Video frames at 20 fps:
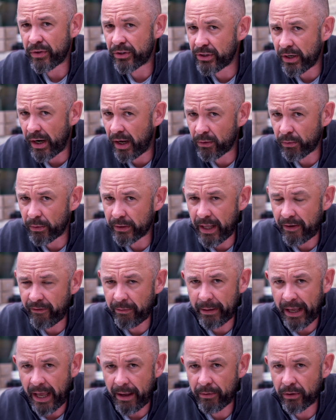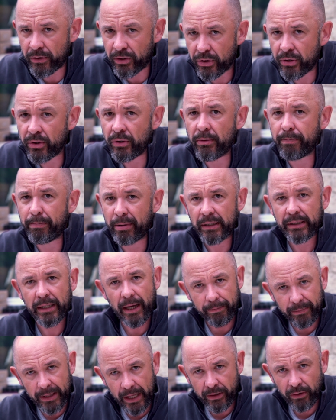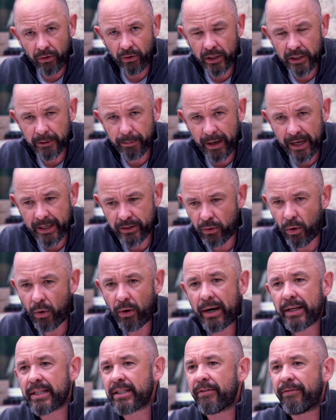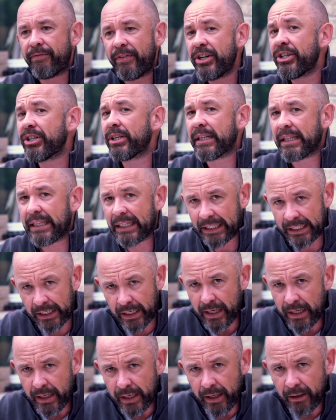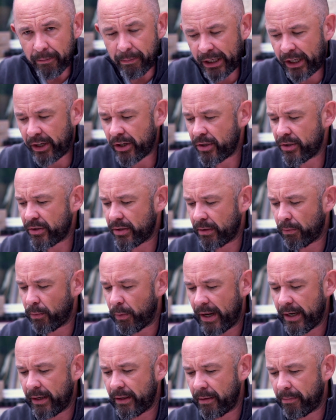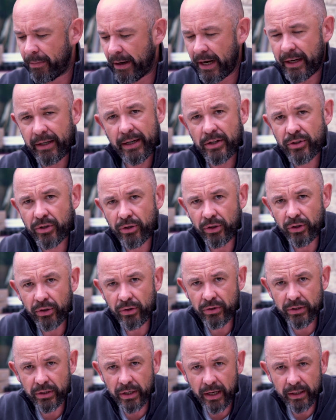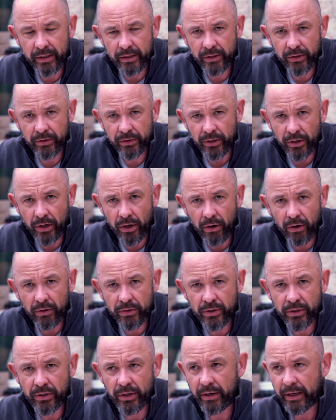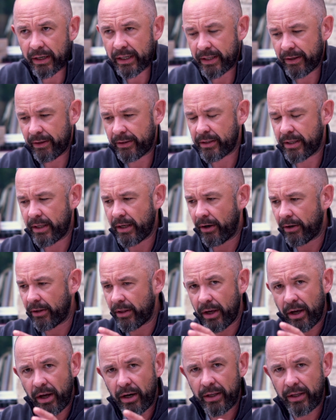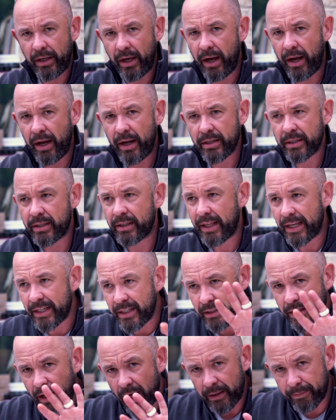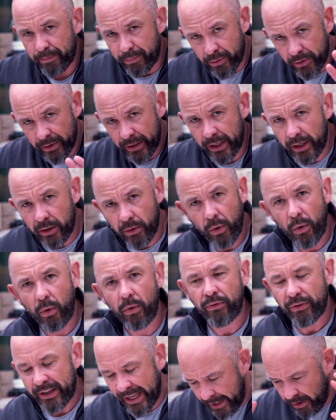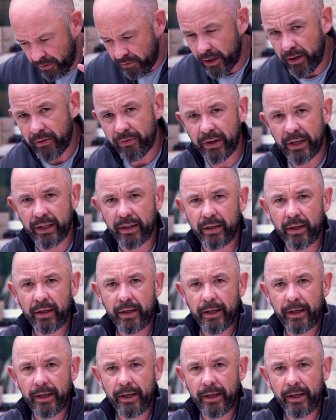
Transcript: the child will never be able to build up that knowledge base or sufficiently, because when the brain doesn't use certain neurons during the early years, they start pruning it off, getting rid of it.